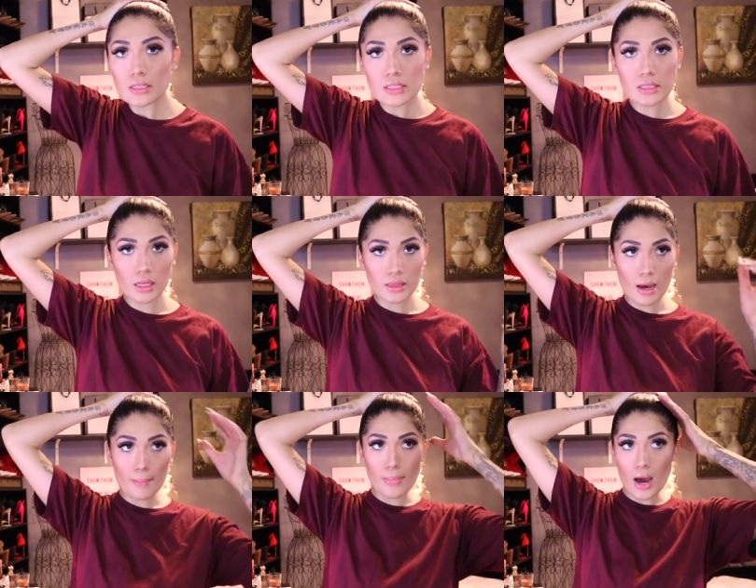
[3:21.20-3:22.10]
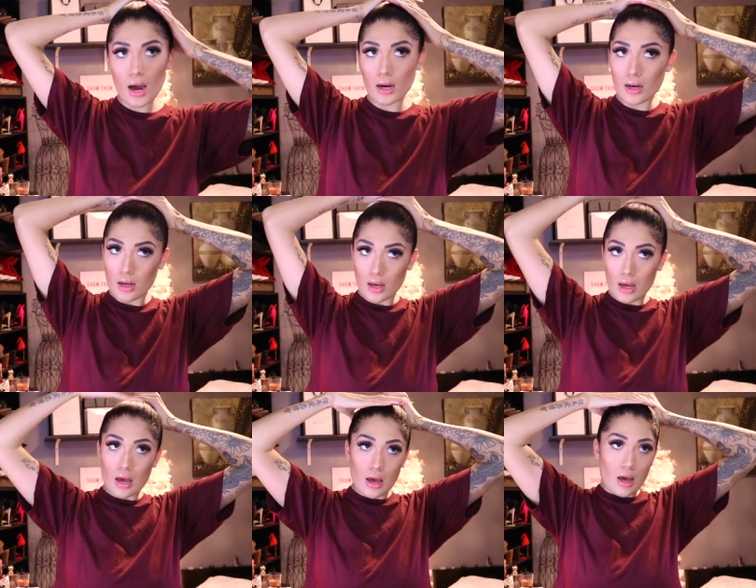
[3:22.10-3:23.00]
slick that back.
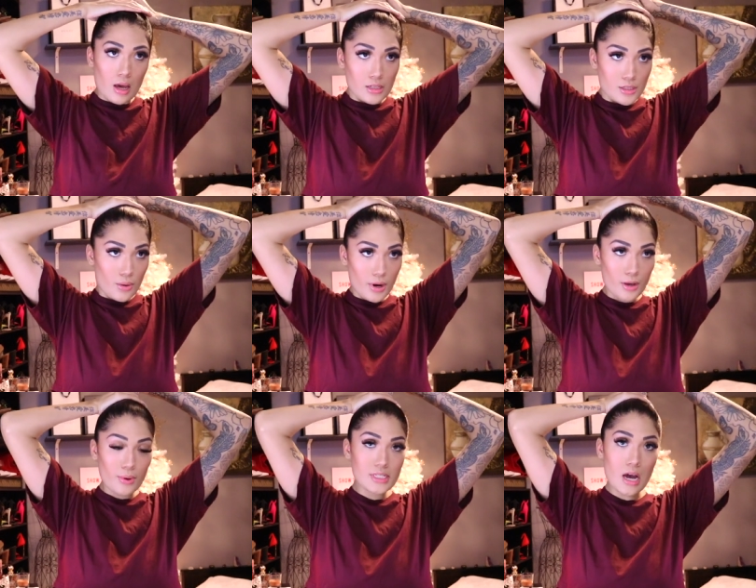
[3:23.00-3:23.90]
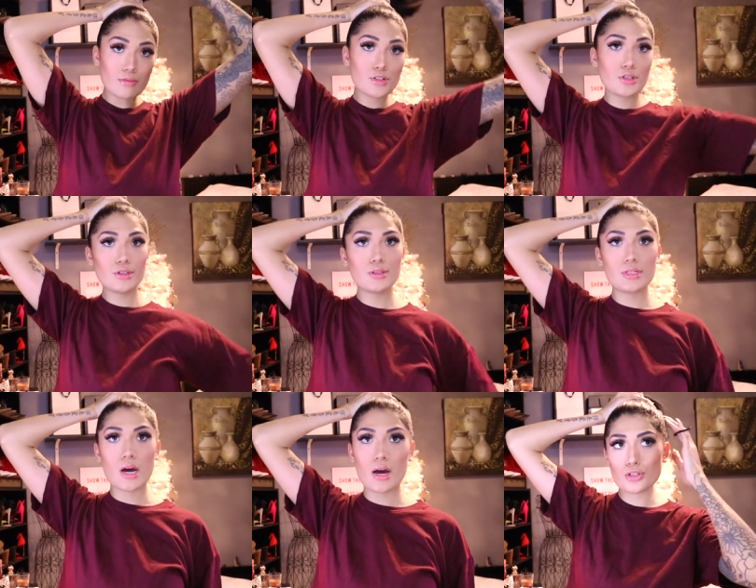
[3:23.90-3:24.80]
So anyways, after you're
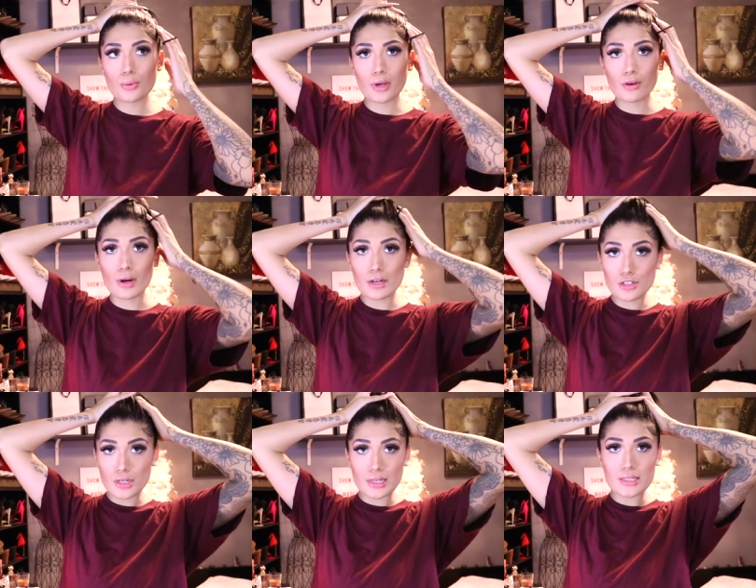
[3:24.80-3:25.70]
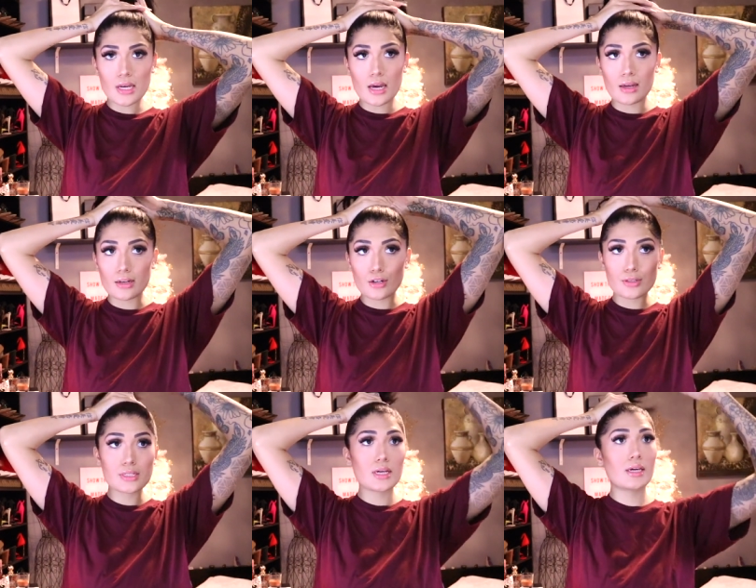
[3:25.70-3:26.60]
done doing your edges and you're
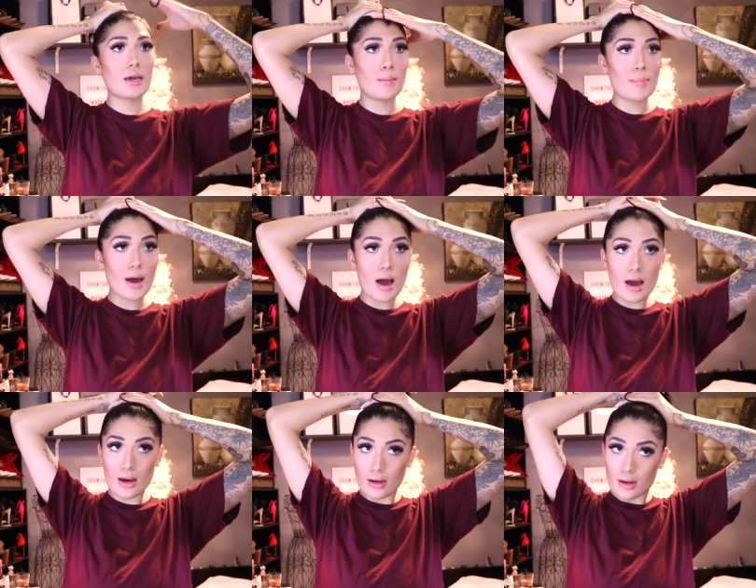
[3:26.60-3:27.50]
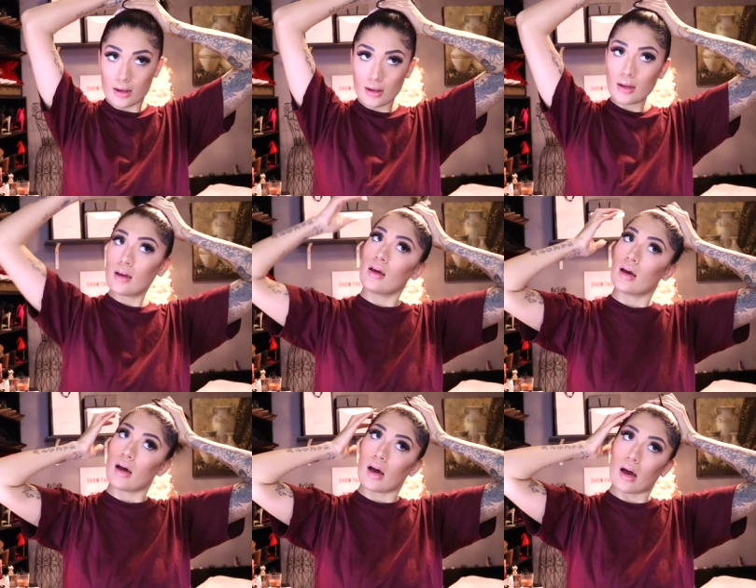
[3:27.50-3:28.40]
slicking back,
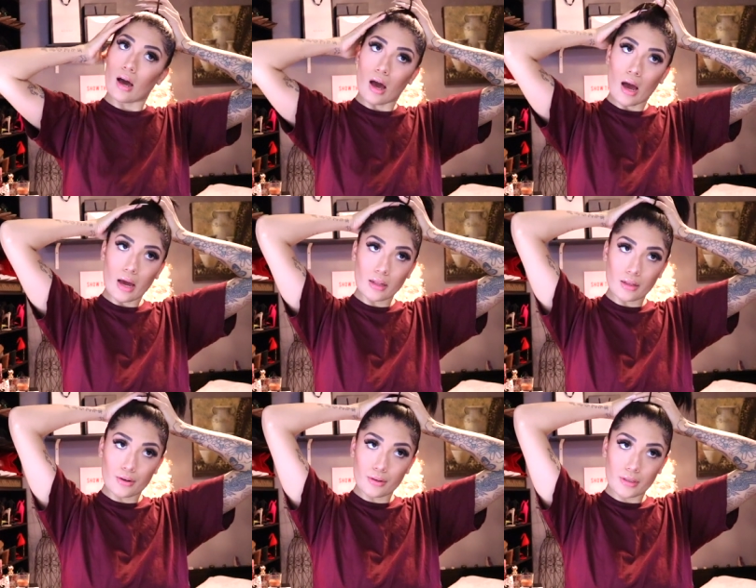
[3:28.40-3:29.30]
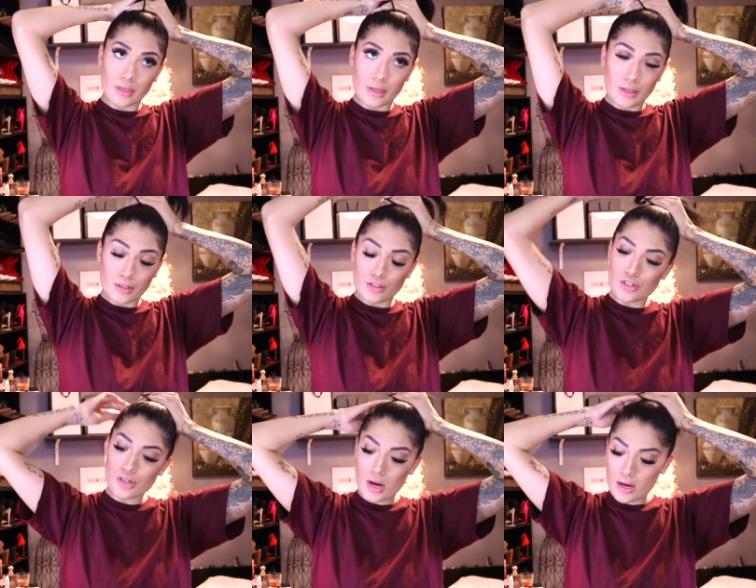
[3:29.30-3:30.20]
I literally
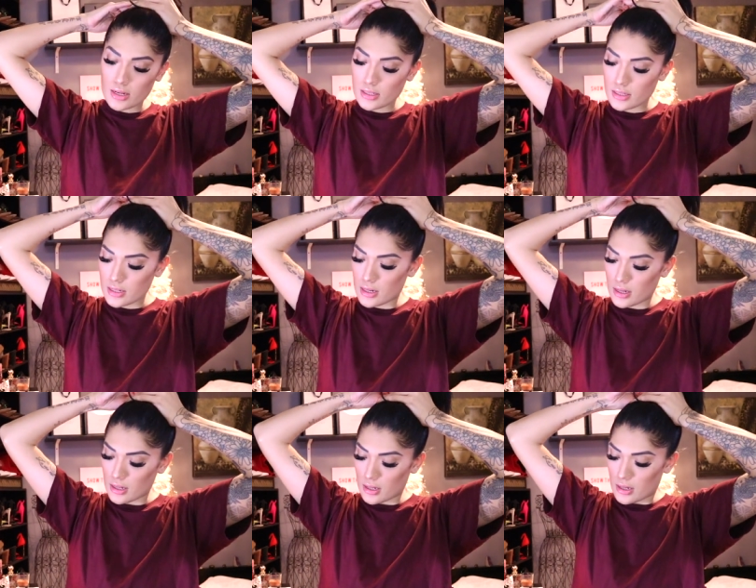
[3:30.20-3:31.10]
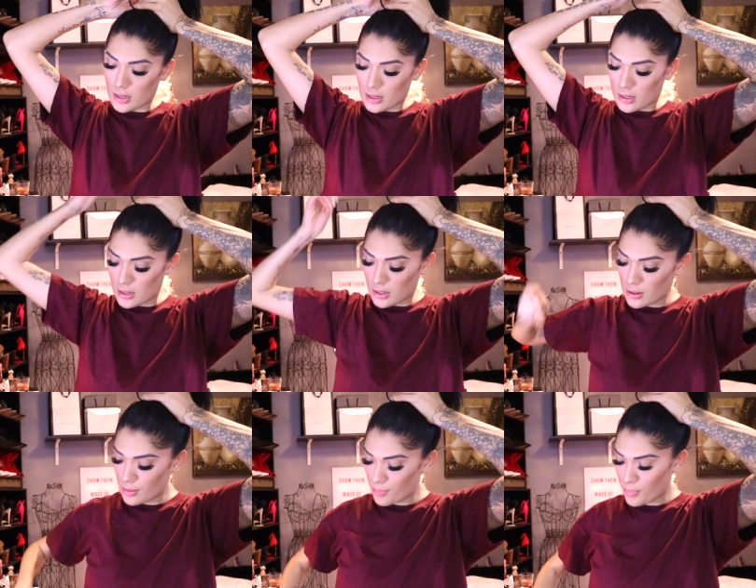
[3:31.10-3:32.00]
just
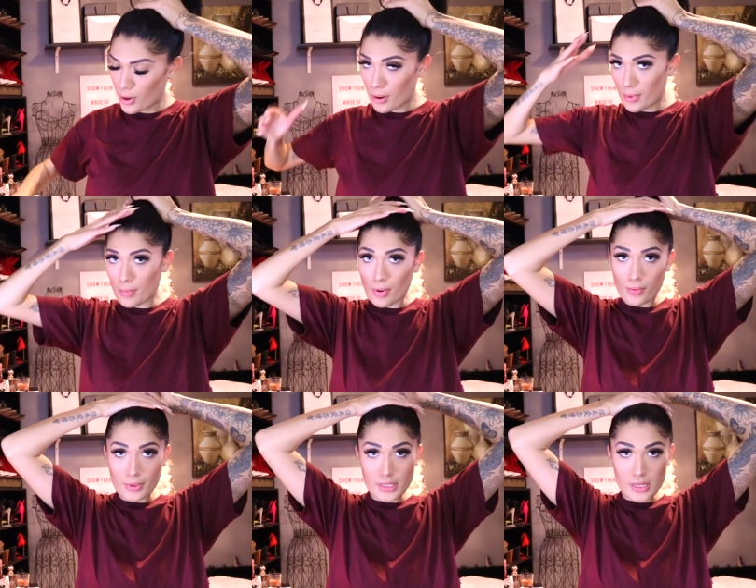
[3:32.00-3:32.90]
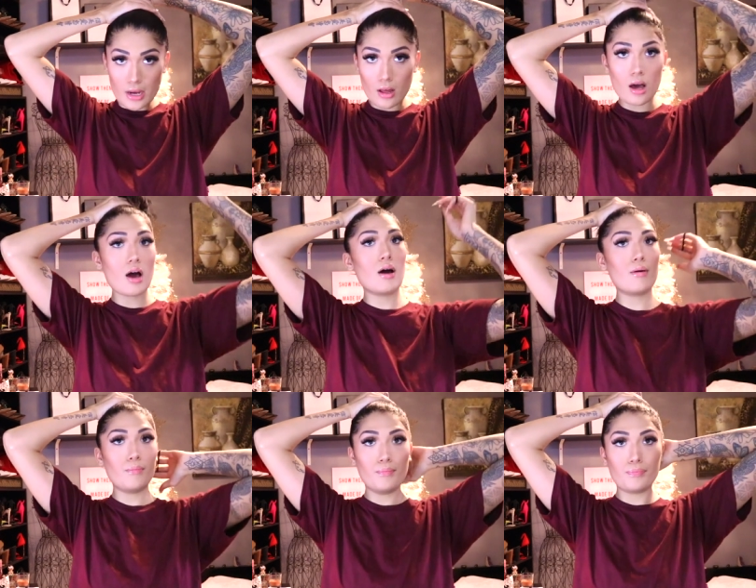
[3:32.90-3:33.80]
put my ponytail up